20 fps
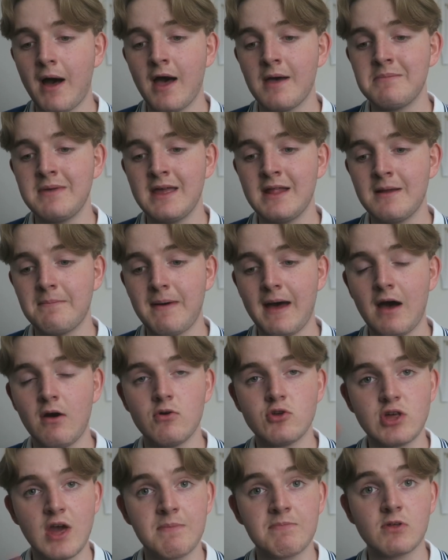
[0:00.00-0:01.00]
but I mean
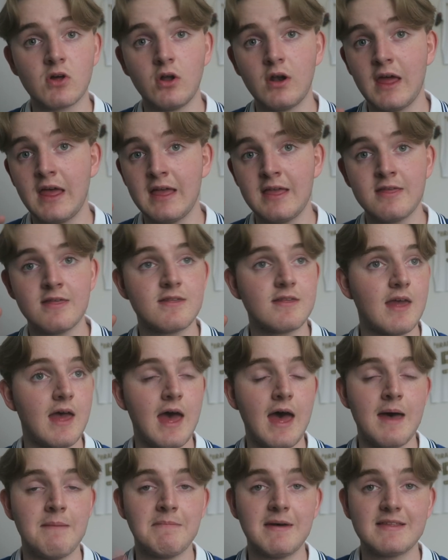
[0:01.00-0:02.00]
about James Collins,
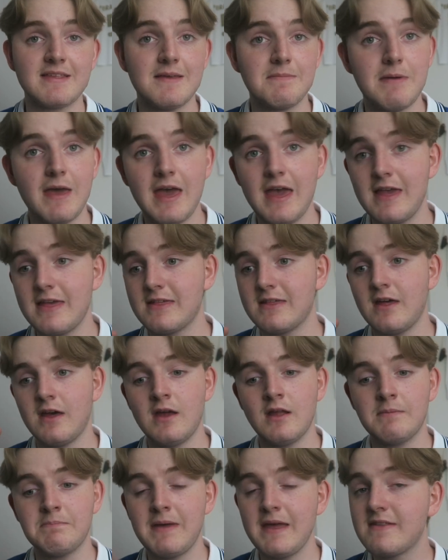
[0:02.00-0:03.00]
uh, Matty
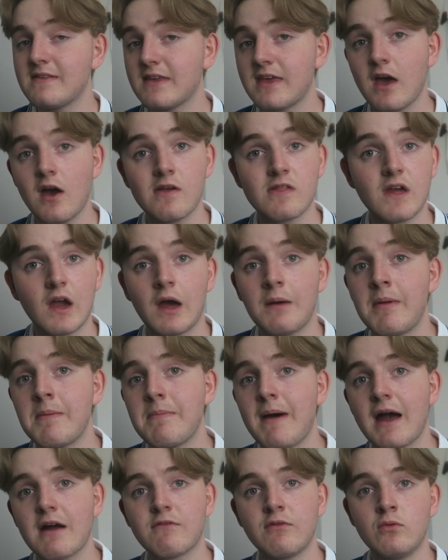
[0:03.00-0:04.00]
Pearson, Peter Kerriter
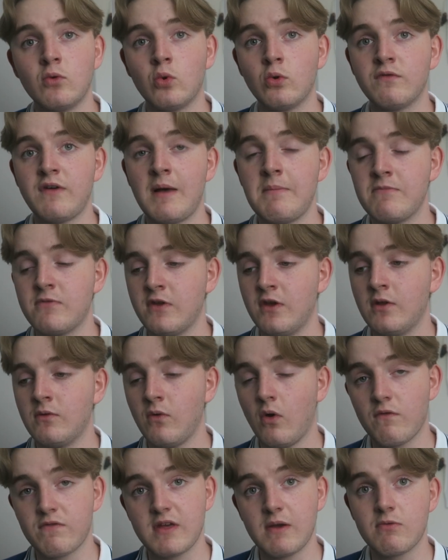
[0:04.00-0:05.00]
coming back from
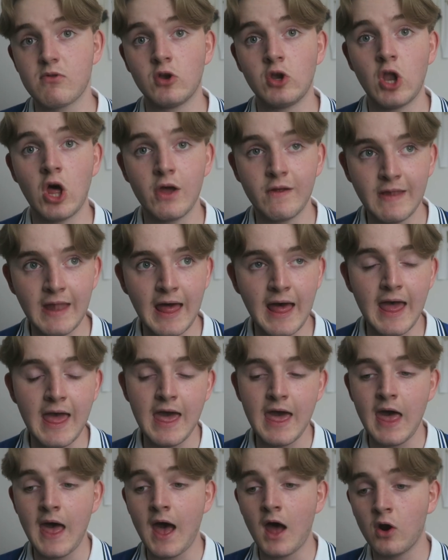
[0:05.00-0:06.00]
Northampton, obviously he was on loan there,
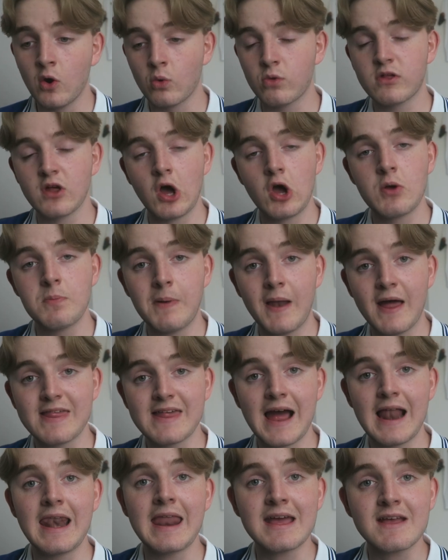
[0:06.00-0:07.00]
and also
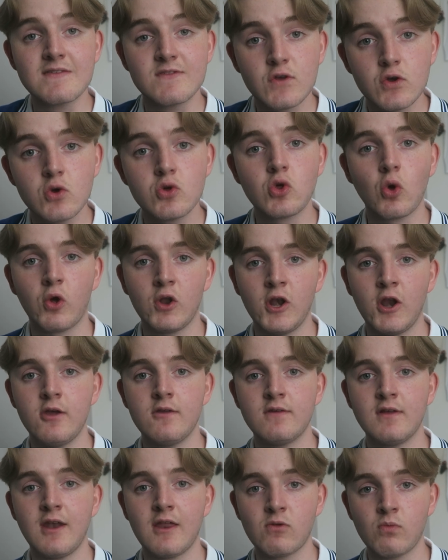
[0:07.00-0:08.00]
players that are linked to join
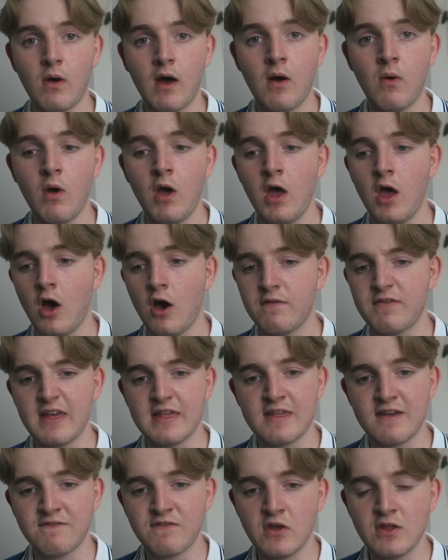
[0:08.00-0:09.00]
Luton as well.
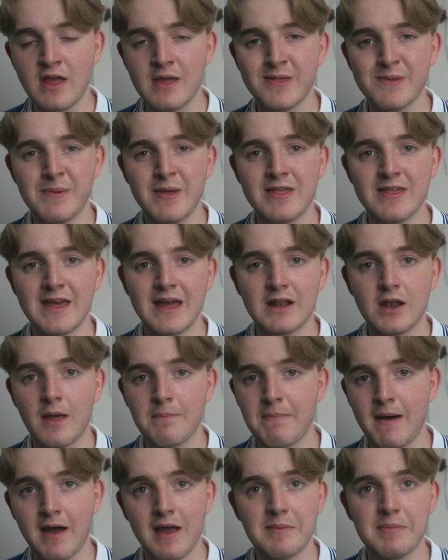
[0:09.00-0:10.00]
Obviously there's a few names have been said
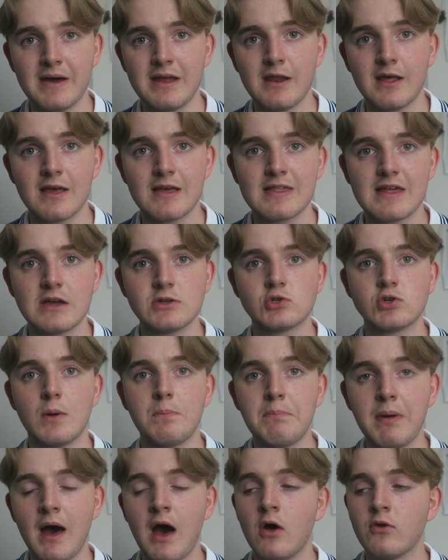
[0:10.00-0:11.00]
like Barry Bannan,
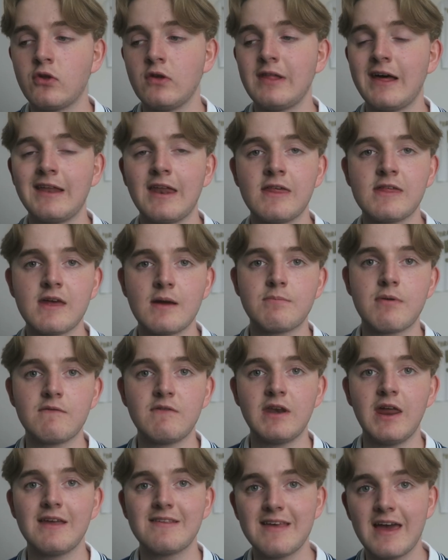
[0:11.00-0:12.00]
etc. But I'll do that in a separate
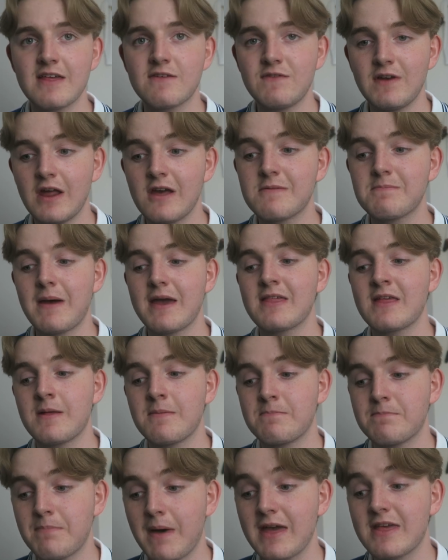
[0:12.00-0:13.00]
video. Today's video is
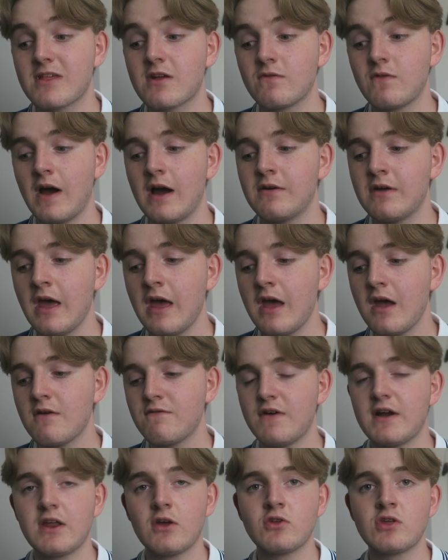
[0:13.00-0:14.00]
basically based around
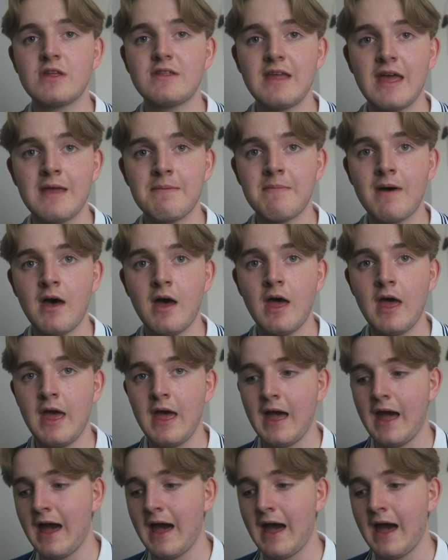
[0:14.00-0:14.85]
Freddie Onyedinma